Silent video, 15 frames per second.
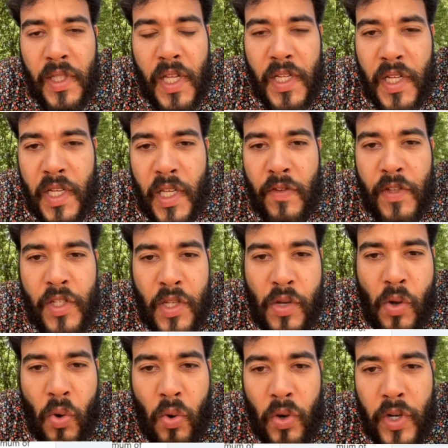They did give us an
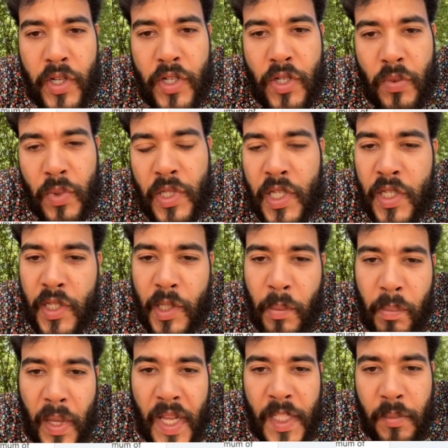orange, which isn't the
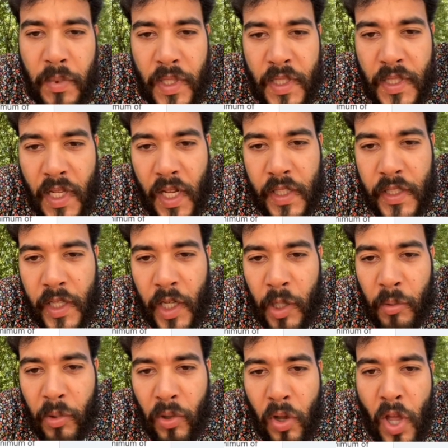best, but it's not
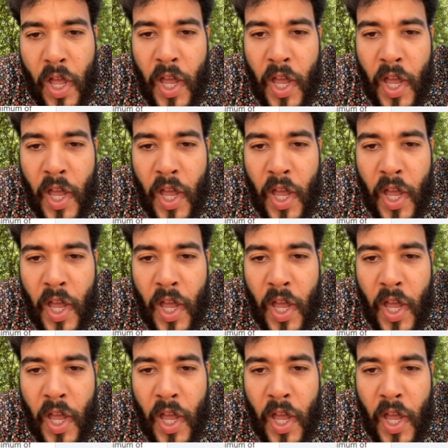terrible,